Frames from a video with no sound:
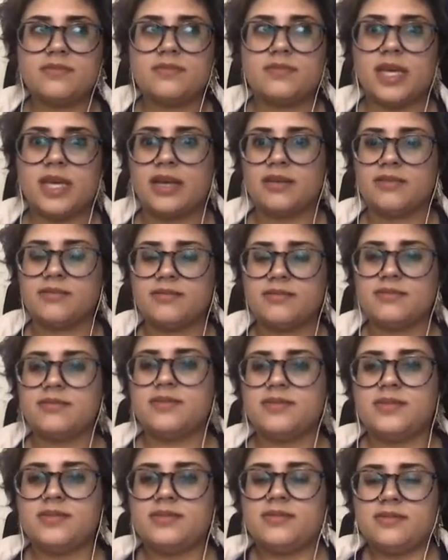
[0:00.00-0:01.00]
Yeah,
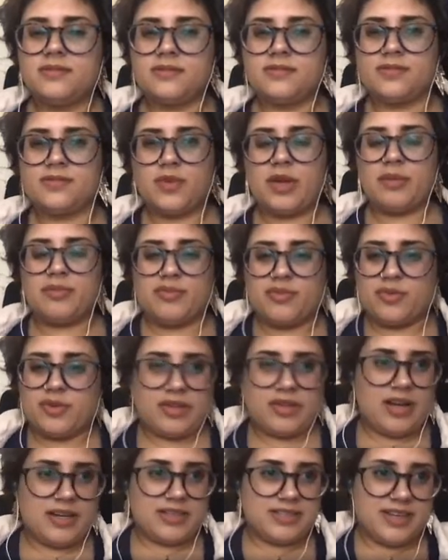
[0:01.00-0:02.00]
right before
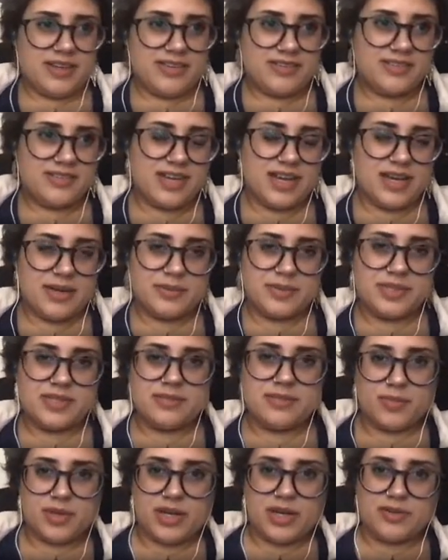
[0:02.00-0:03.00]
lockdown
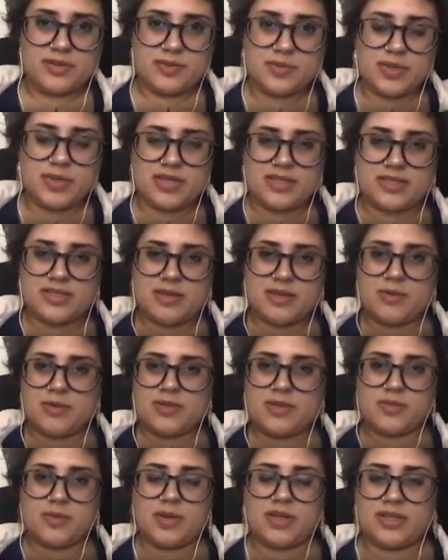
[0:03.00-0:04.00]
times. But I was playing this game
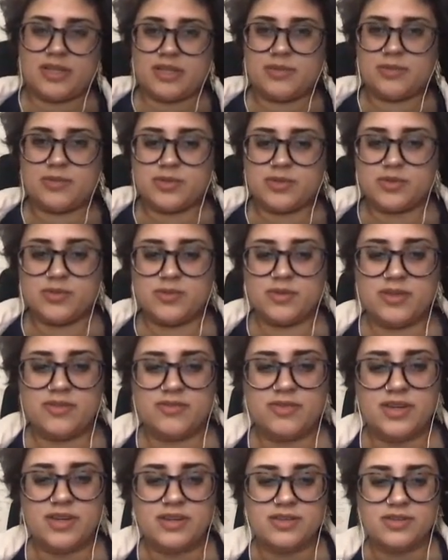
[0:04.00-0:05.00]
called Sparklight, which was really
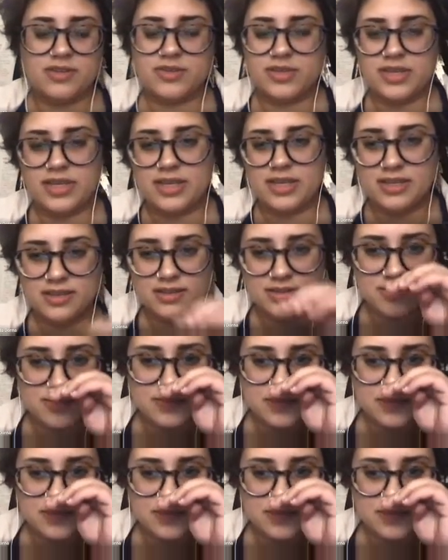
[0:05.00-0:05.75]
fun. And you're like